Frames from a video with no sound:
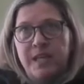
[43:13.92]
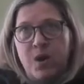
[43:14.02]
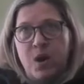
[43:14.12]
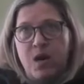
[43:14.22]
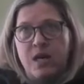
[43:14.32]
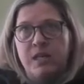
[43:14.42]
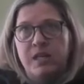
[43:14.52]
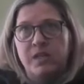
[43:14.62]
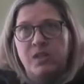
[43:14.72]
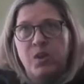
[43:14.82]
law.
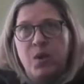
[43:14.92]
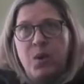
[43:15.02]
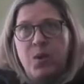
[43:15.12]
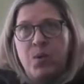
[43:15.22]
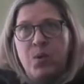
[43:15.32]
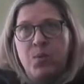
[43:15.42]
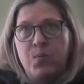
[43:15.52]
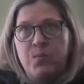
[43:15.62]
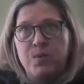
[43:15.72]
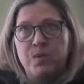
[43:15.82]
And so
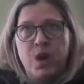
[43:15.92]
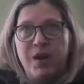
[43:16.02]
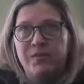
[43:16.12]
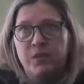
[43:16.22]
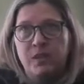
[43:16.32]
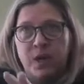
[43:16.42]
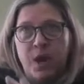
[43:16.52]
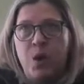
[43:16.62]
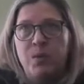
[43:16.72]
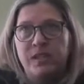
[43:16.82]
the officer can
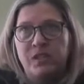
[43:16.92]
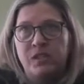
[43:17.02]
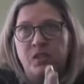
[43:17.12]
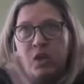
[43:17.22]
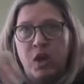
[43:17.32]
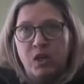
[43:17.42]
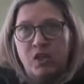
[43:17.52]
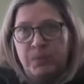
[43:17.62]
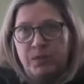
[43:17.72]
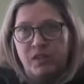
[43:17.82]
always
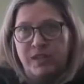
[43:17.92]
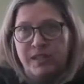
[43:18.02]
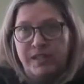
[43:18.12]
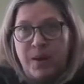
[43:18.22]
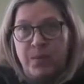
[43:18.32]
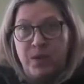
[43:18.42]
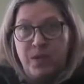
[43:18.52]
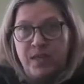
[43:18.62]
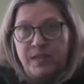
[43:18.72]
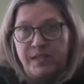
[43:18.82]
charge the person they stop
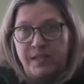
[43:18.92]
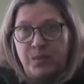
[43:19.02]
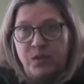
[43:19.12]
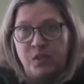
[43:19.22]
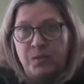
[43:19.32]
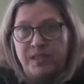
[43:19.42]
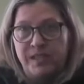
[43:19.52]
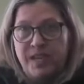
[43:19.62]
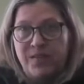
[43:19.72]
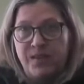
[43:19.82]
with this. It would just be a
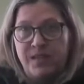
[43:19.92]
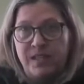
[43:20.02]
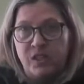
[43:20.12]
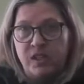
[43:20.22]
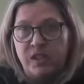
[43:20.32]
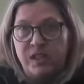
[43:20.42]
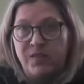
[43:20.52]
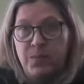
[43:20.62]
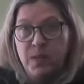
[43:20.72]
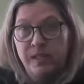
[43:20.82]
state violation instead
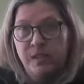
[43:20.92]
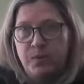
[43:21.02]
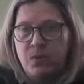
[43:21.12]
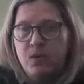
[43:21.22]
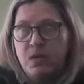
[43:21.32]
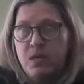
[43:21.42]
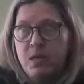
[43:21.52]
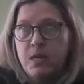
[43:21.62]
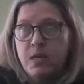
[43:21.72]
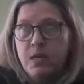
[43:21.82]
of a municipal.
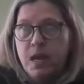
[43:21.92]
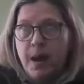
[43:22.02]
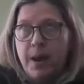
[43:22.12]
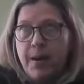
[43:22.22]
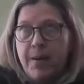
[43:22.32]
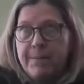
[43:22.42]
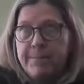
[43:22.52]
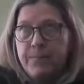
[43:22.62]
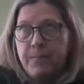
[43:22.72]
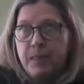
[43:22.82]

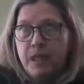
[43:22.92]
And